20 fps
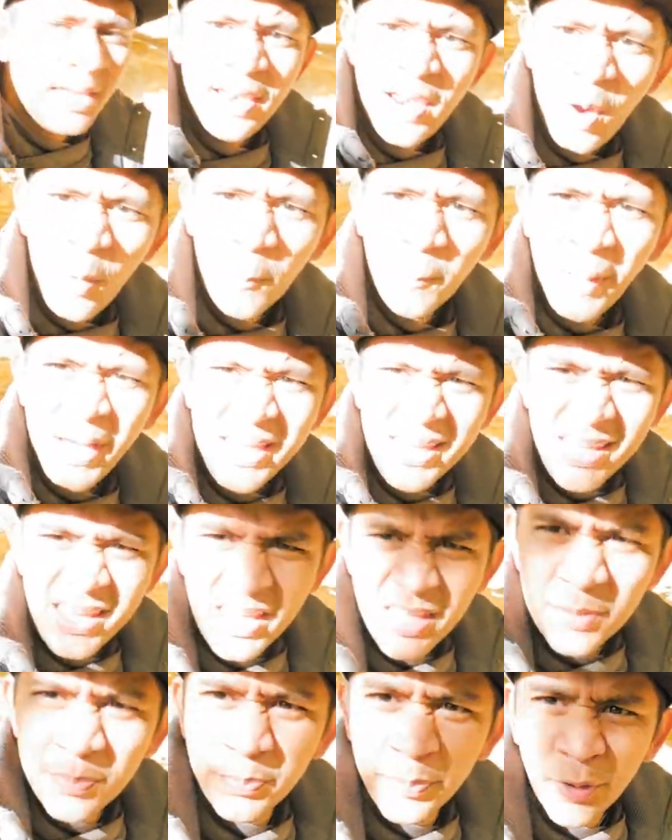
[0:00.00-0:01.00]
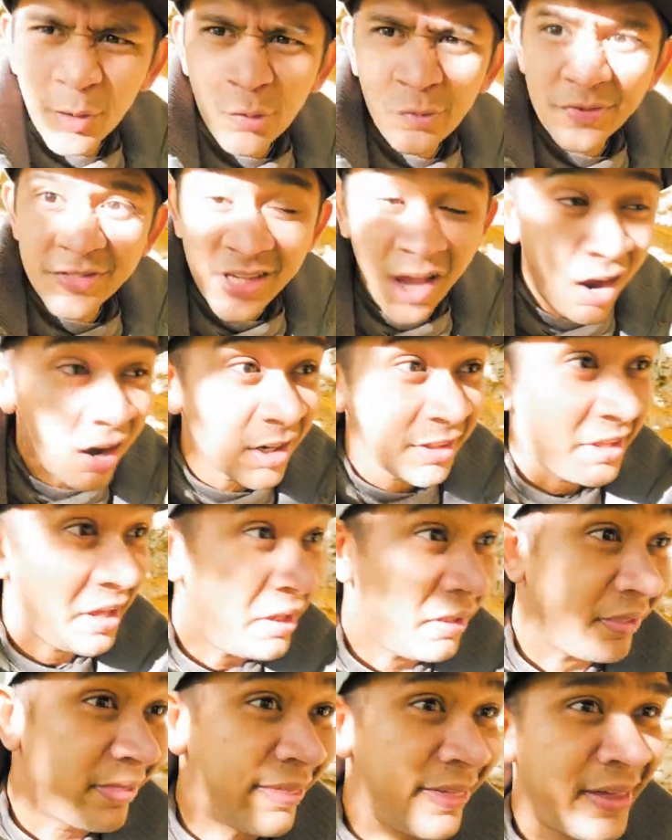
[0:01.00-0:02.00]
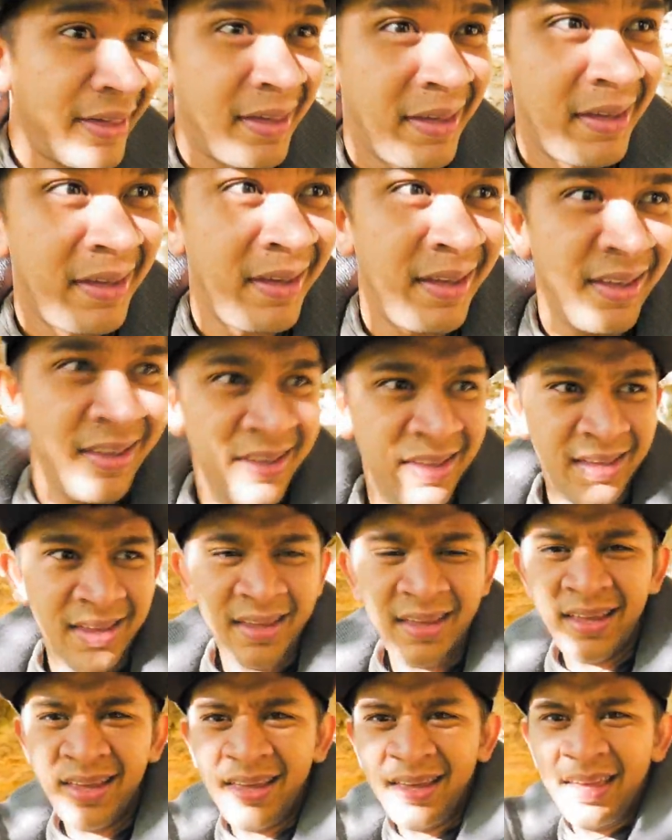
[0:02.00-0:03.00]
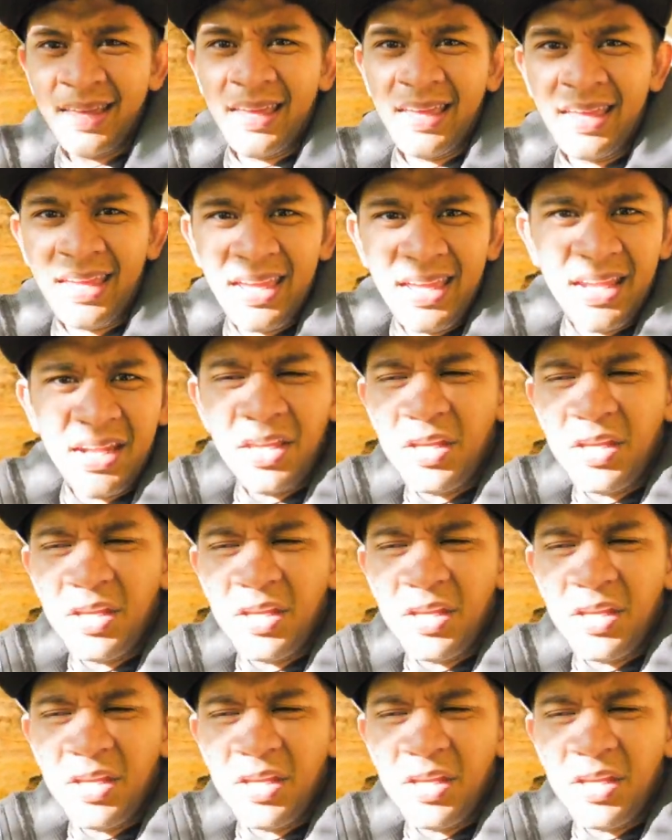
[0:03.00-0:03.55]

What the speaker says: Now, biking improves heart health. It